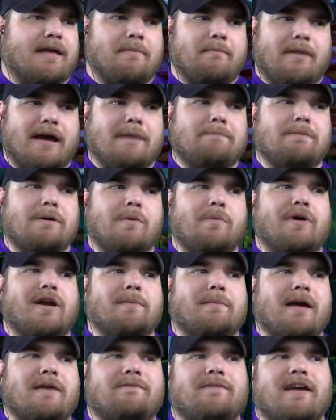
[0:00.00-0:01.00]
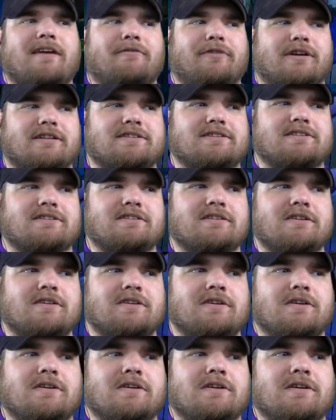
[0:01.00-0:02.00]
It might be one of my favorites.
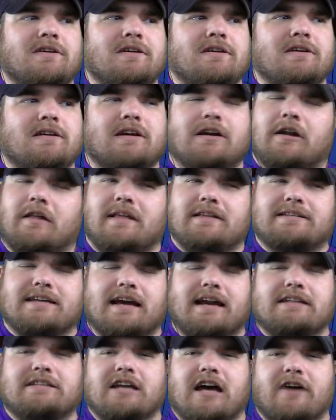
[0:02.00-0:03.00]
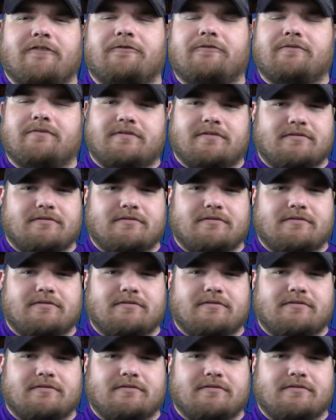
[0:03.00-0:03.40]
I don't know, that's kind of tough.